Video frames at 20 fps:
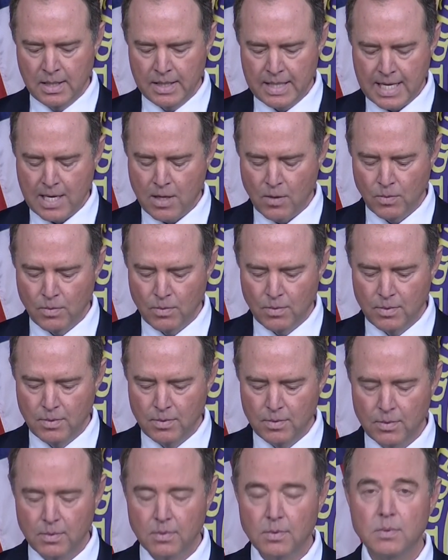Now,
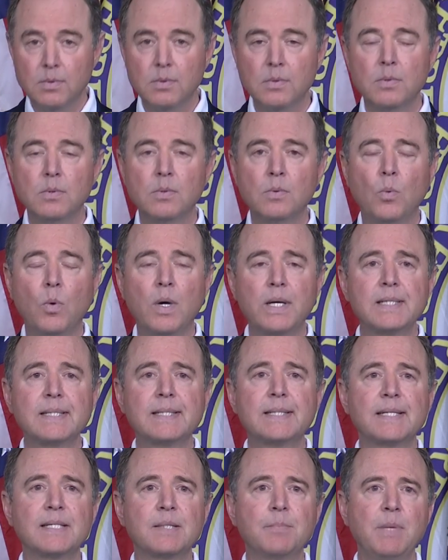what does
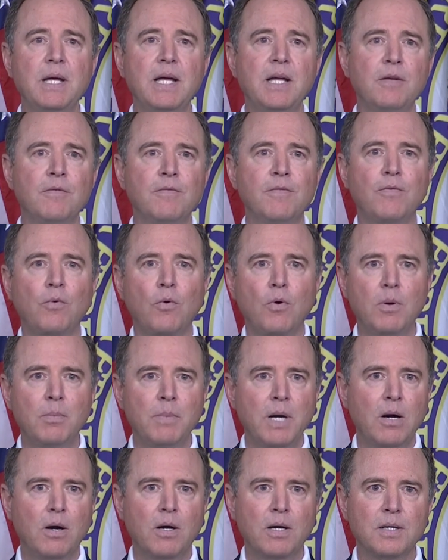this mean for
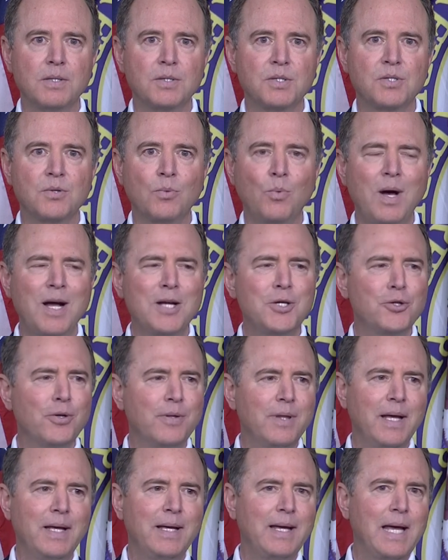Americans? Why
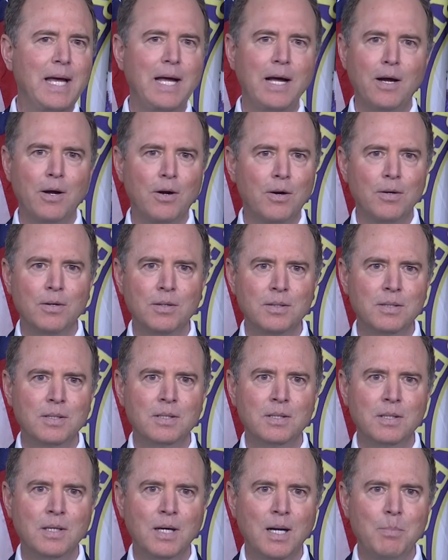should they care
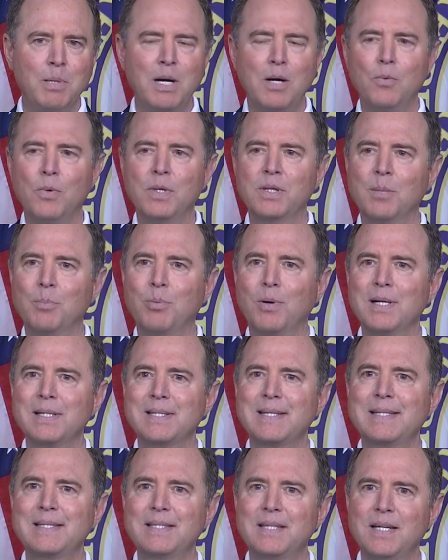about what the
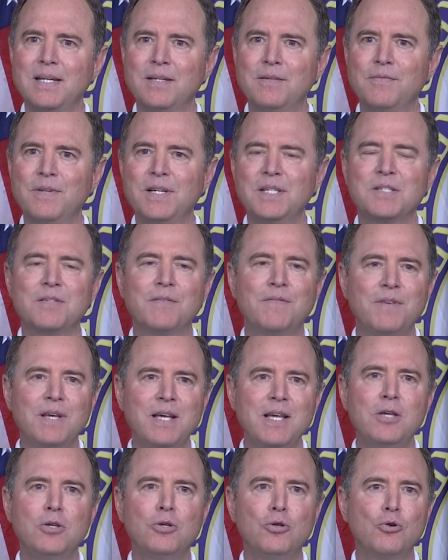President did
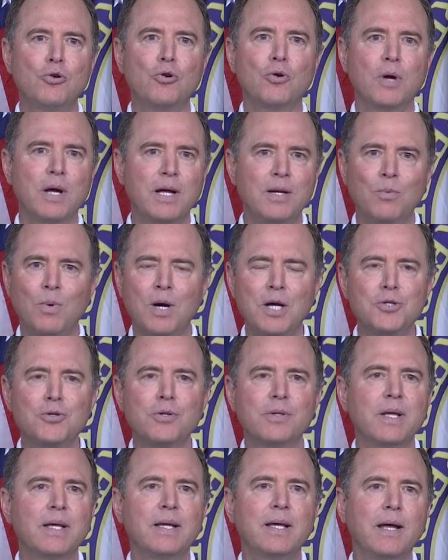vis-a-vis Ukraine? Why
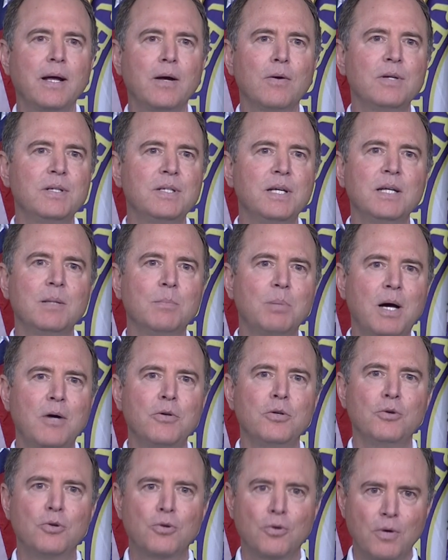should they care indeed
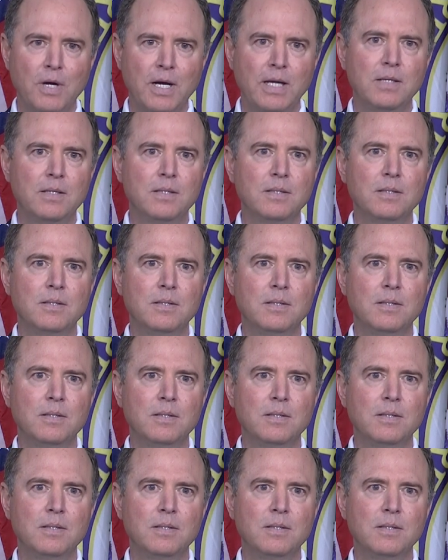about Ukraine?